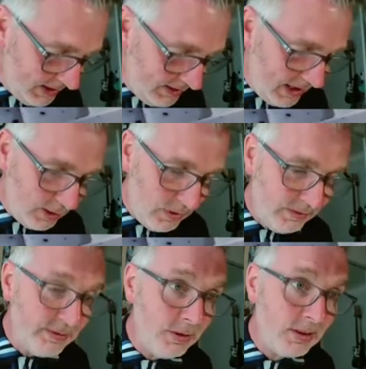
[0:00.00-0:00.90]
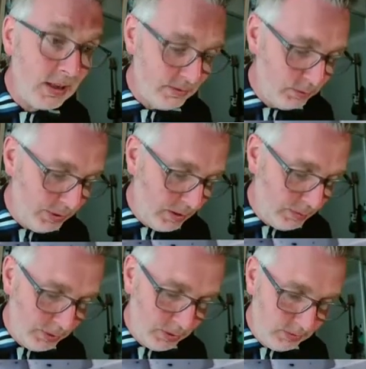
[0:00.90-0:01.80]
check the weather forecast for
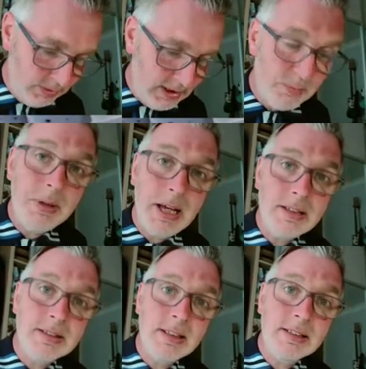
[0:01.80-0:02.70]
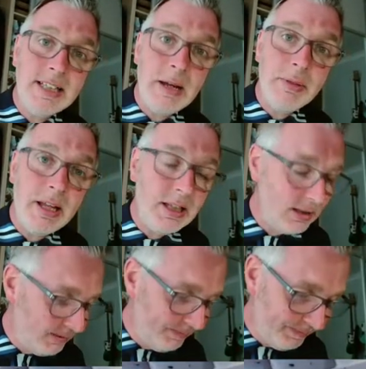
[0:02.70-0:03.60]
Blackpool. It said basically the same
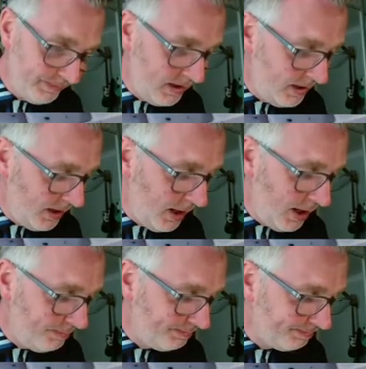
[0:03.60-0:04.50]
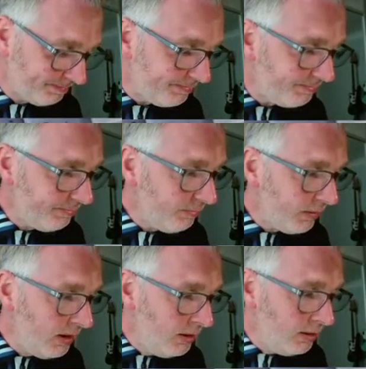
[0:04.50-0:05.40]
thing. Um,
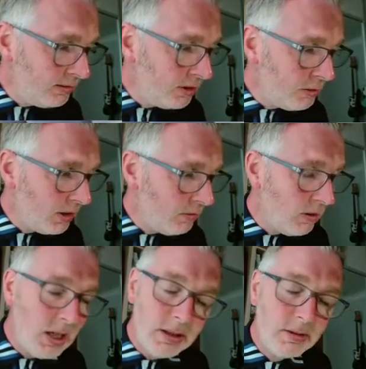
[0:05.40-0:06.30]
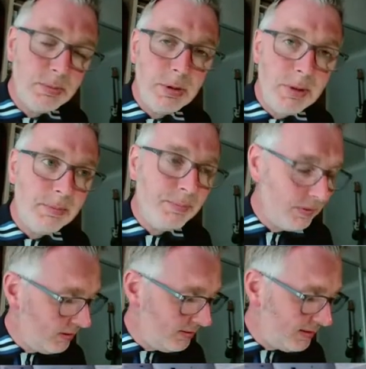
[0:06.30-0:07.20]
so I'm like, well, I'll just put my
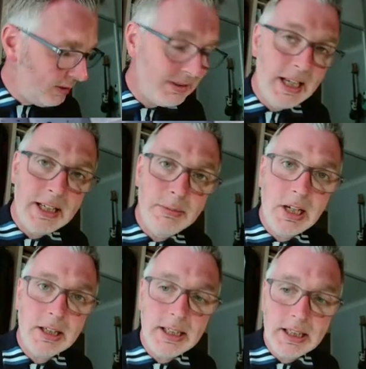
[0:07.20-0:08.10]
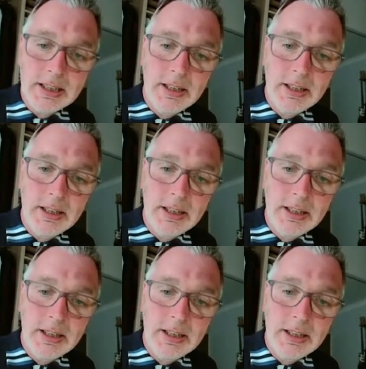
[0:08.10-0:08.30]
take my denim jacket,